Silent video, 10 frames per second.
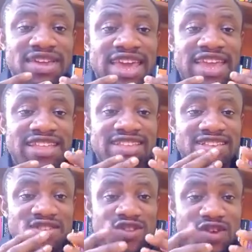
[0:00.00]
a
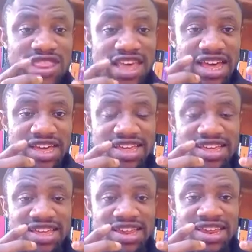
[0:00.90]
disorder
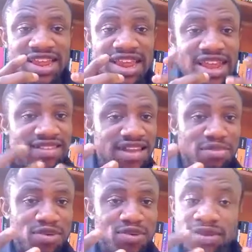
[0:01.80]
that has
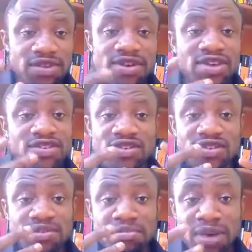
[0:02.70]
happened. Wherever you
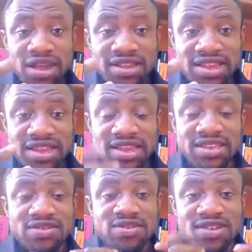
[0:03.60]
see pathy,
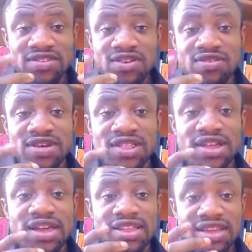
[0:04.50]
you discover
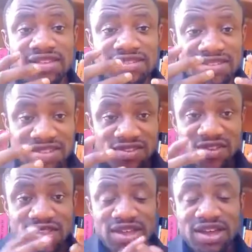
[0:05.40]
that there is
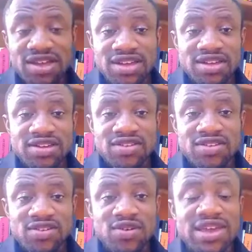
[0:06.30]
disorder.
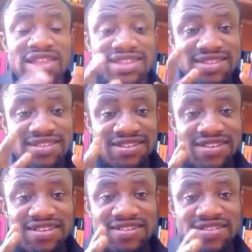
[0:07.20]
So a
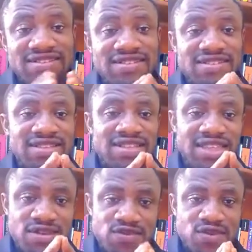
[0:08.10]
diseased
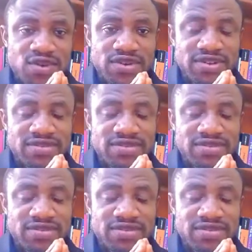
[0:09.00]
nephron.